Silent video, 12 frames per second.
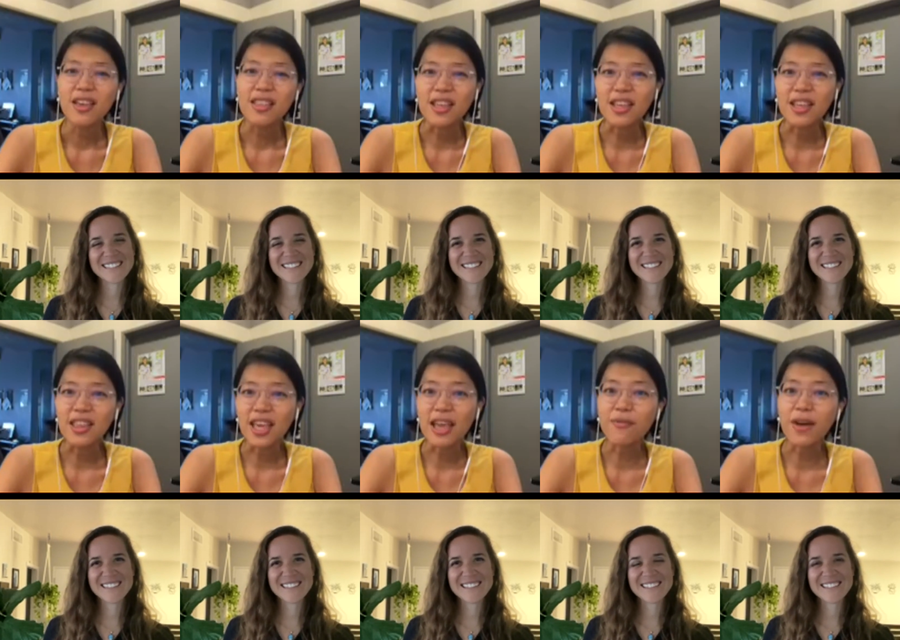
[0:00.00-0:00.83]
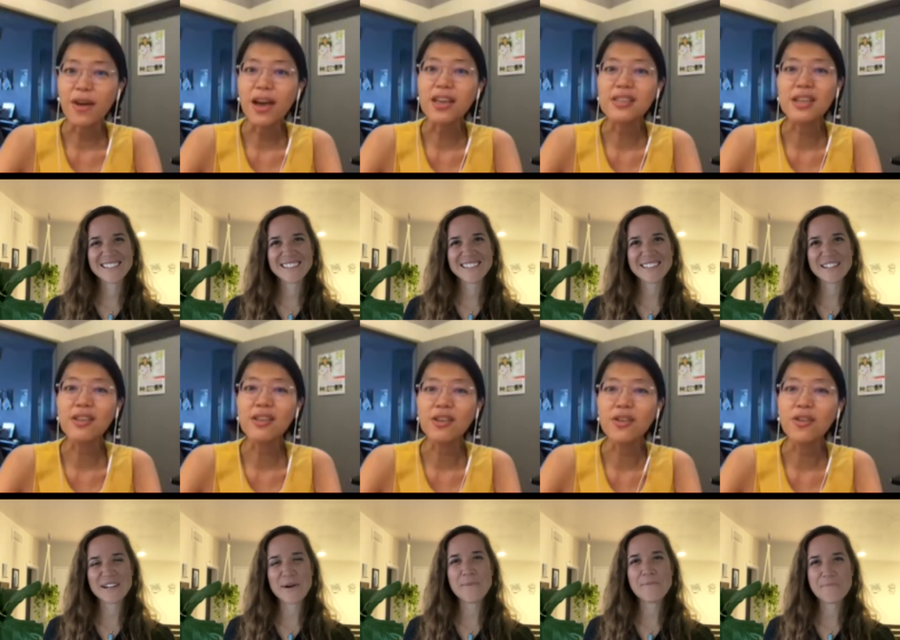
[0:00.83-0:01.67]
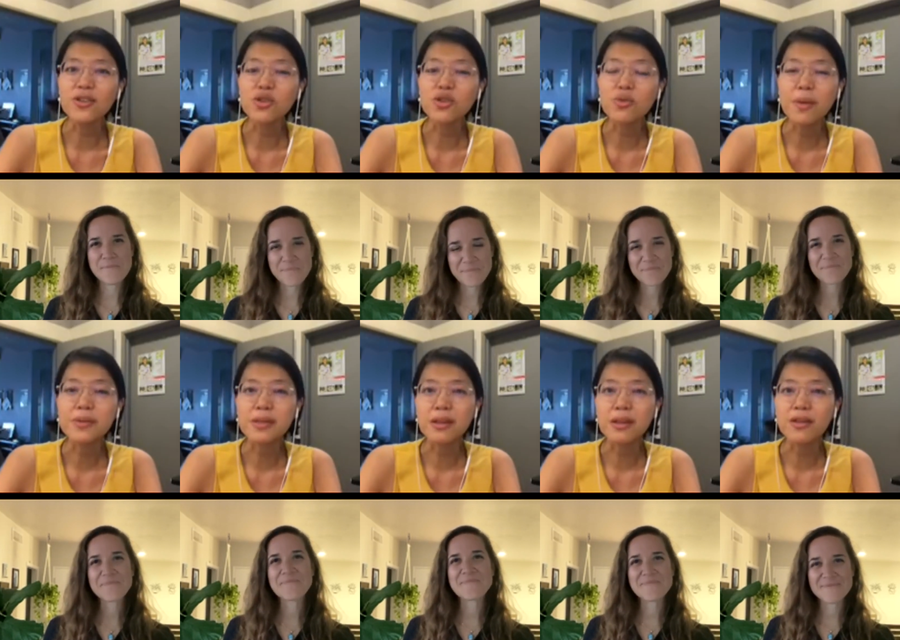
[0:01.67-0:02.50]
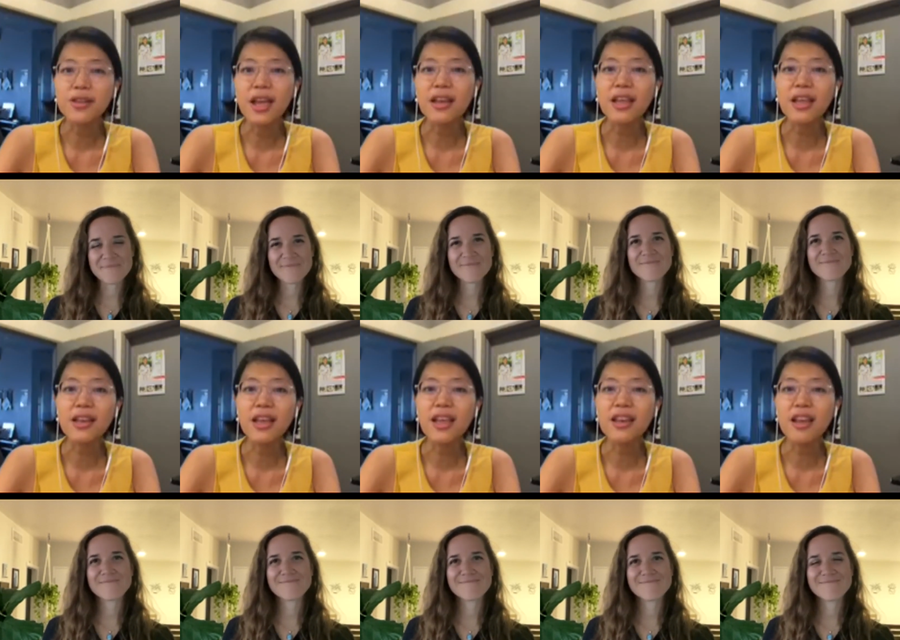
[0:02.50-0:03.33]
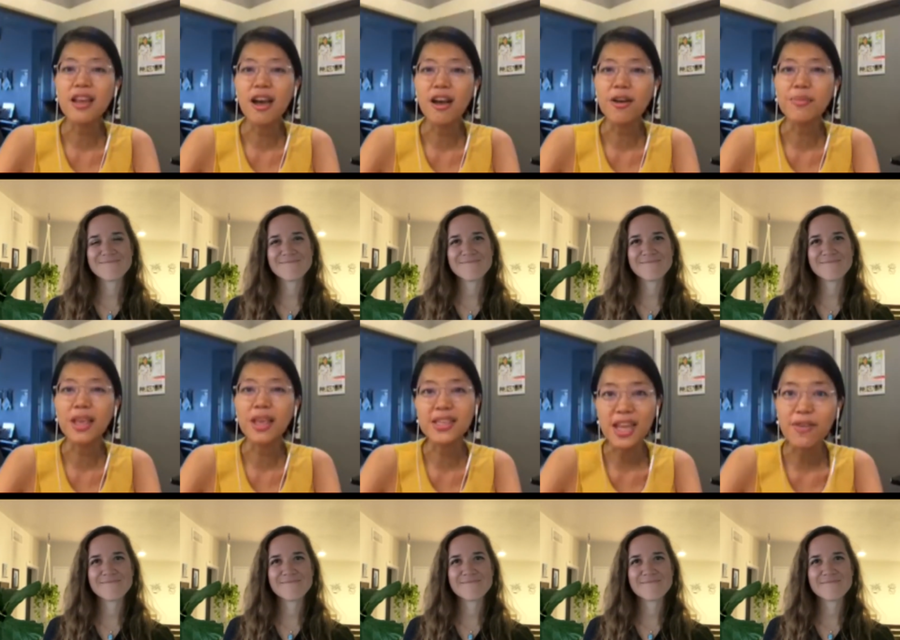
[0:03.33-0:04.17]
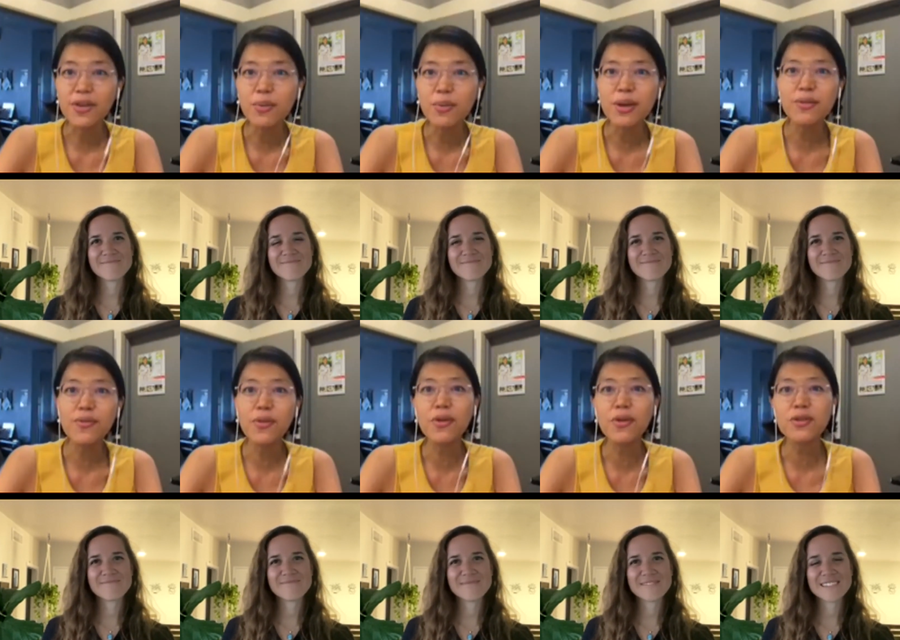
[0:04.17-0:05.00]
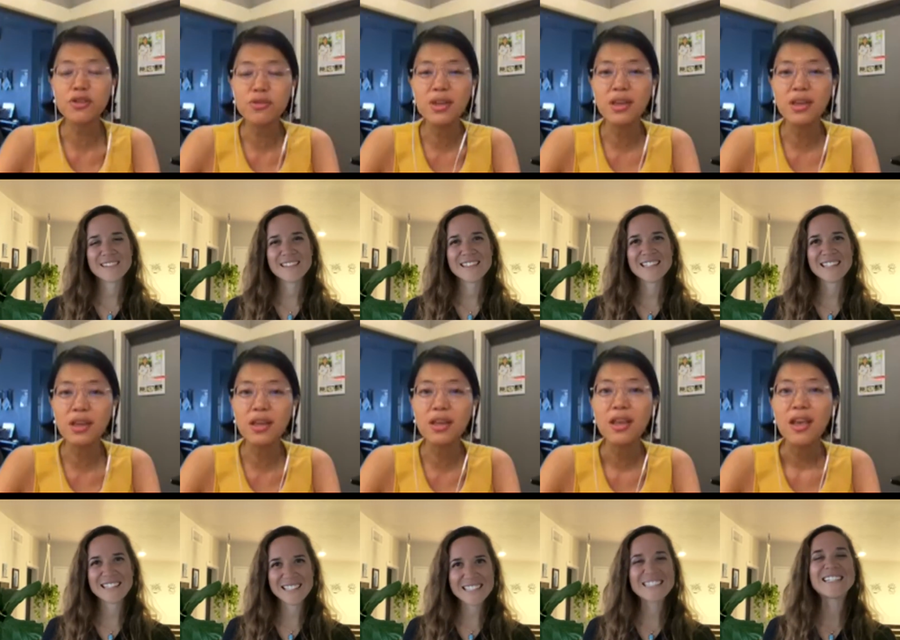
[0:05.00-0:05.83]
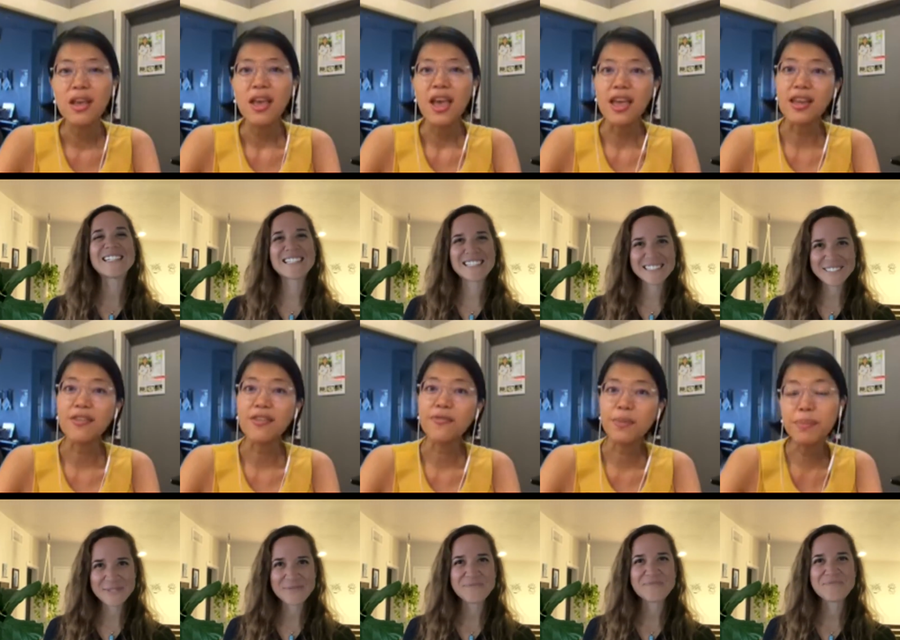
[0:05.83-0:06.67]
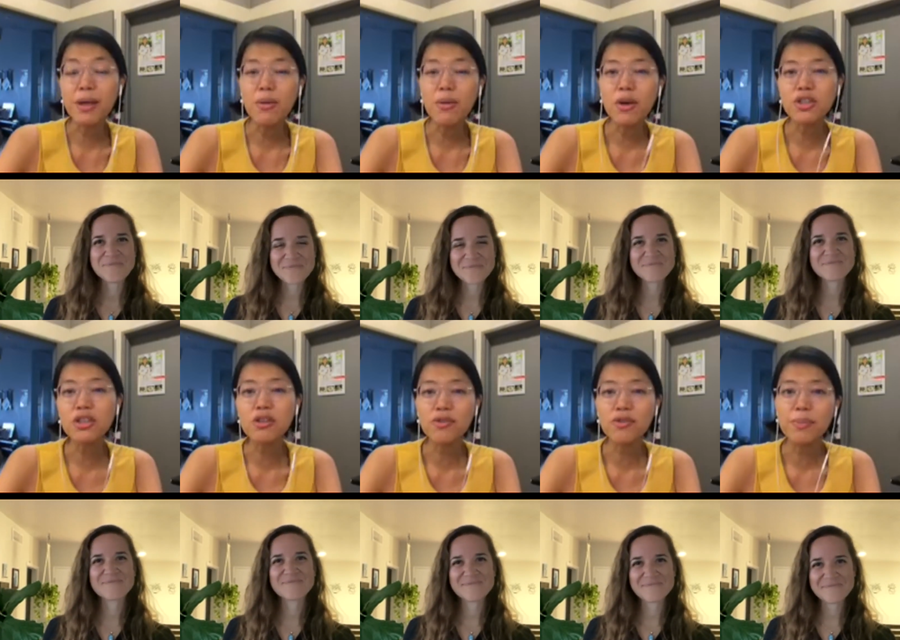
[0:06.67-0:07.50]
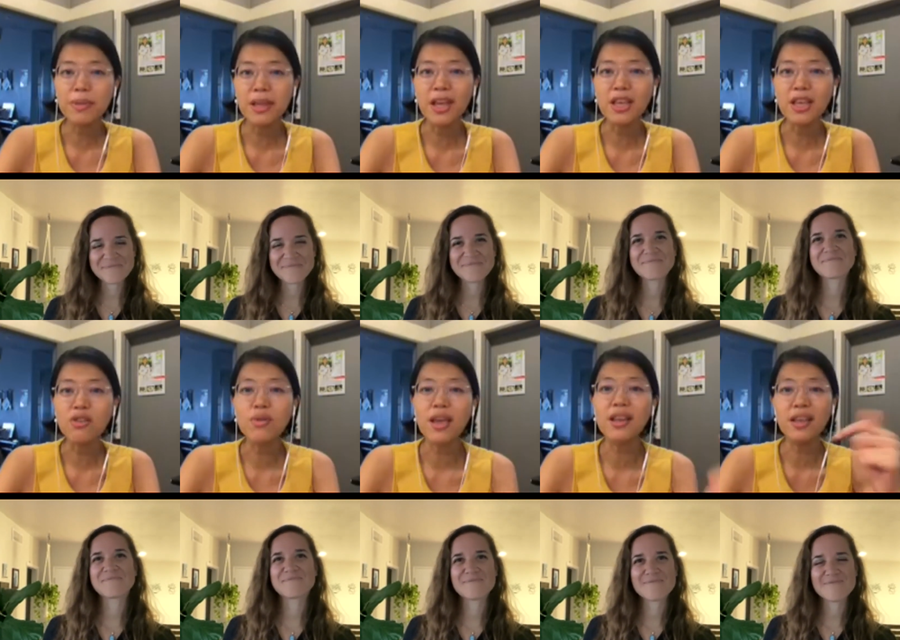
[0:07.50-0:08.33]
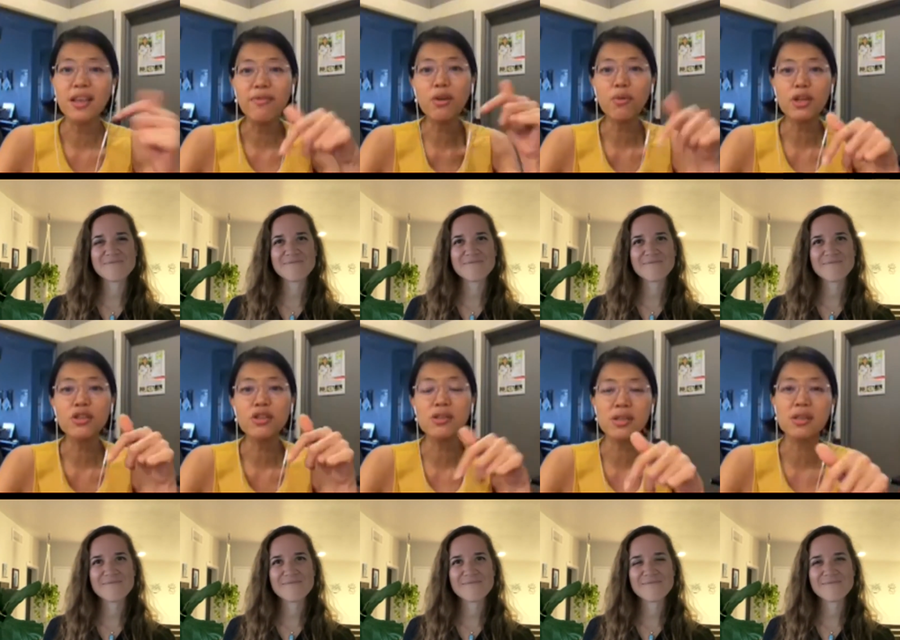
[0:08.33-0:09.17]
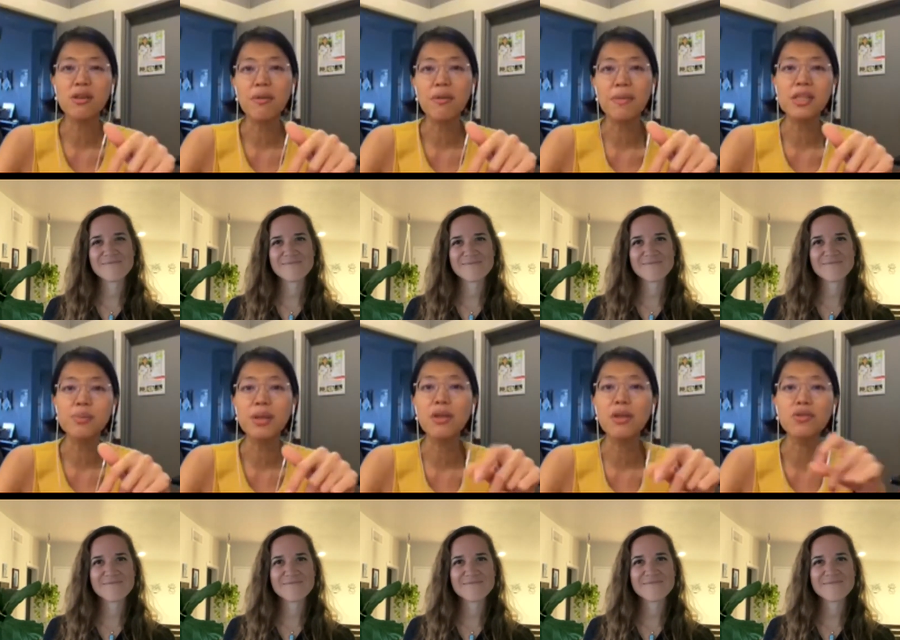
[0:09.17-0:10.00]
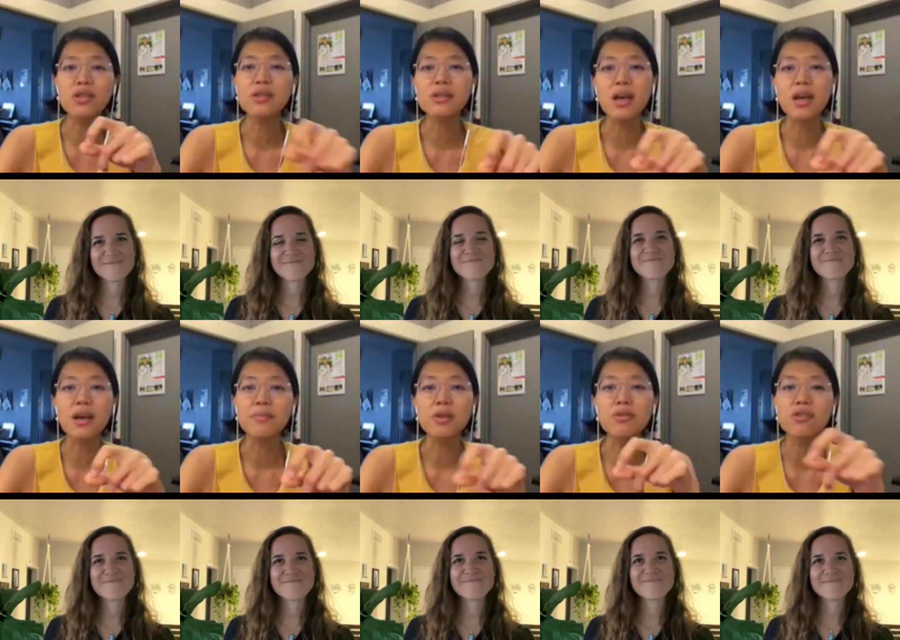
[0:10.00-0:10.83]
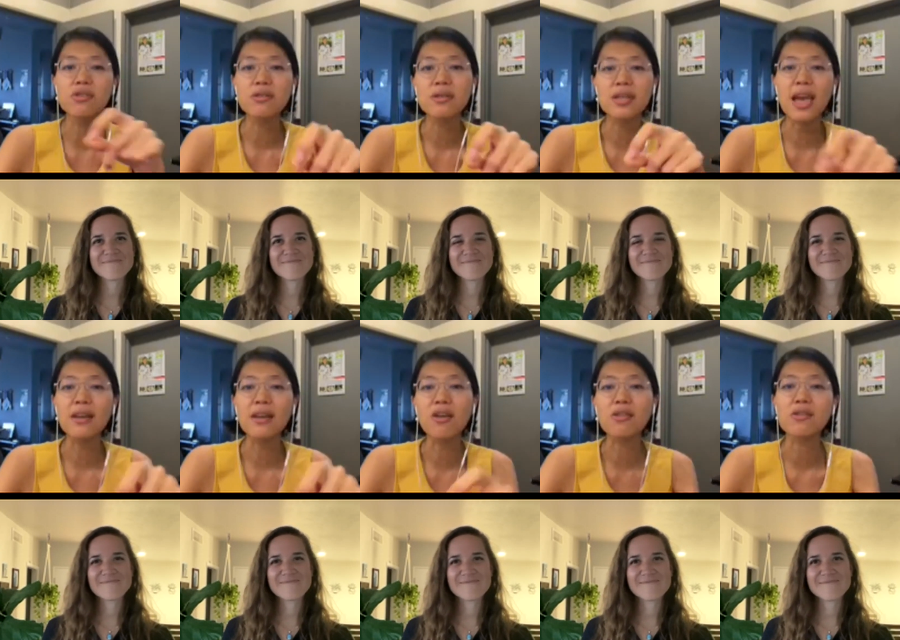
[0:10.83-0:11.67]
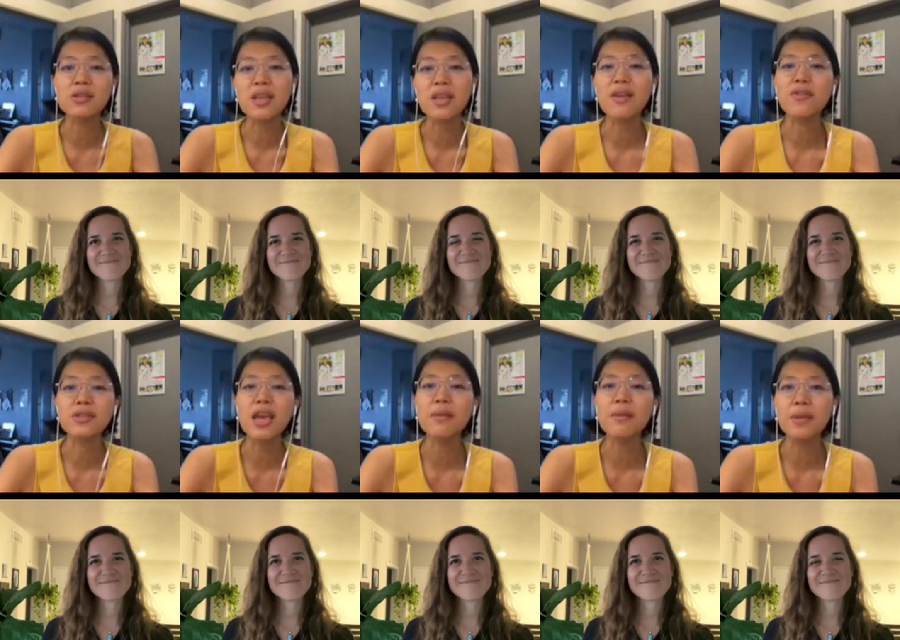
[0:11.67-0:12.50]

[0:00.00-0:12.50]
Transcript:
Speaker 1: the the advice and on all the swaps and all that. And then um, thanks everyone for tuning in. And if people are watching the replay, you can leave your questions in the comments below. Just um, you know t- tag Dr. Steph or tag